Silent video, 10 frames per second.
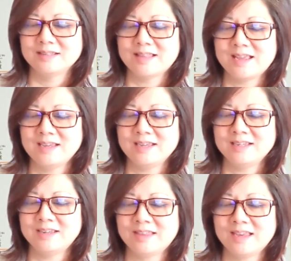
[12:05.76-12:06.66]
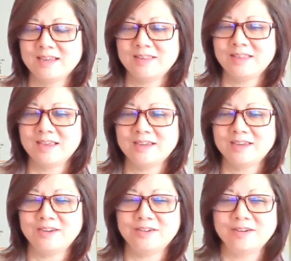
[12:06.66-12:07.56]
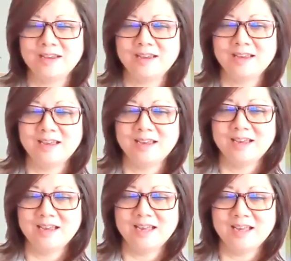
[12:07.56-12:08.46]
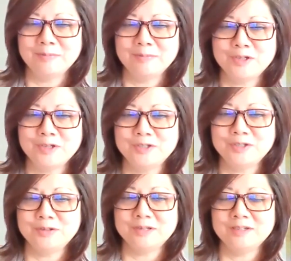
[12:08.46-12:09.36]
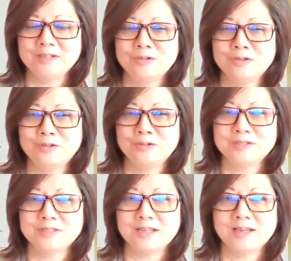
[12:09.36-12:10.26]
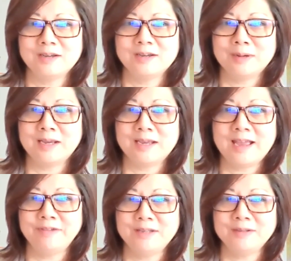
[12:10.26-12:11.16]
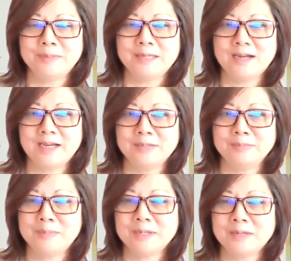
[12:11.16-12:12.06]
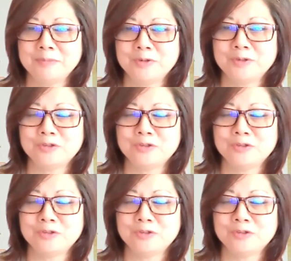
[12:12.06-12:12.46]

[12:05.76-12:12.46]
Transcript: Thank you, thank you, thank you. I'm going to introduce, I have it behind me, but I'm going to